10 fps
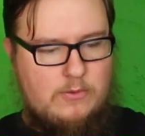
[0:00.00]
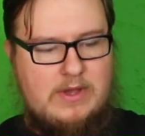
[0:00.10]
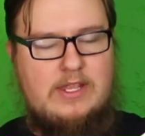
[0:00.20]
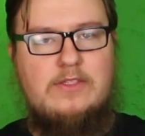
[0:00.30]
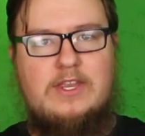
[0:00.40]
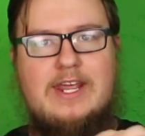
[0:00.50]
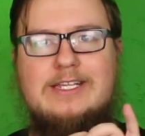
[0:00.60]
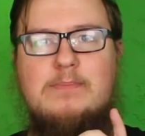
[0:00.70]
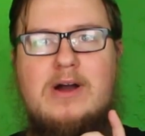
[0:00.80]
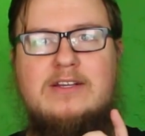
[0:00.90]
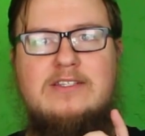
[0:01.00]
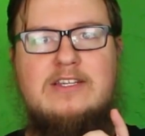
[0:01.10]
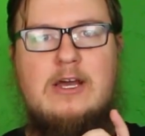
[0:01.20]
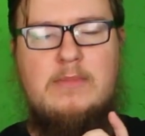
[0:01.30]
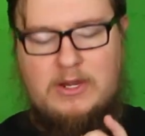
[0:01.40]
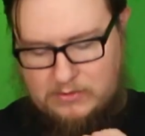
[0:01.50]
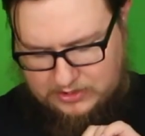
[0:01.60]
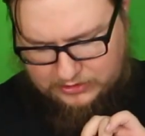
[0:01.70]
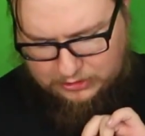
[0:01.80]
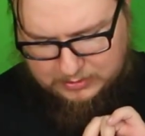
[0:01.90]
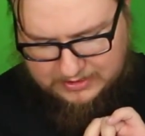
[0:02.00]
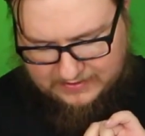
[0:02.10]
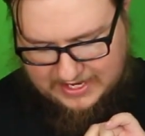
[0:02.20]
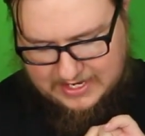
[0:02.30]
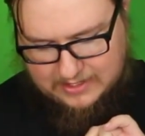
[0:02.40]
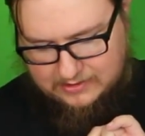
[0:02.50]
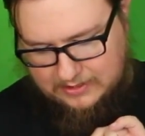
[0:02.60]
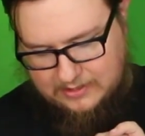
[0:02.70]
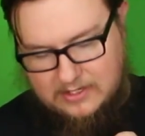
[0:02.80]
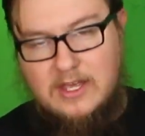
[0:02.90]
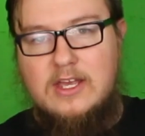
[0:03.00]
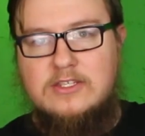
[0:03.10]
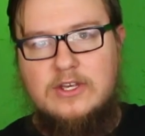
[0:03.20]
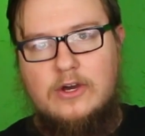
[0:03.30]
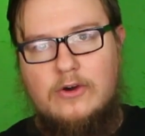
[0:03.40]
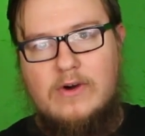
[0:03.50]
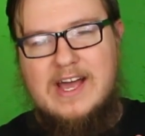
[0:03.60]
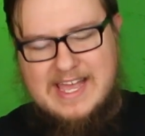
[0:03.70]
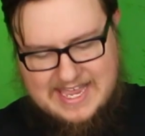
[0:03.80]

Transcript: when the next box is coming with a little bit of a hint. So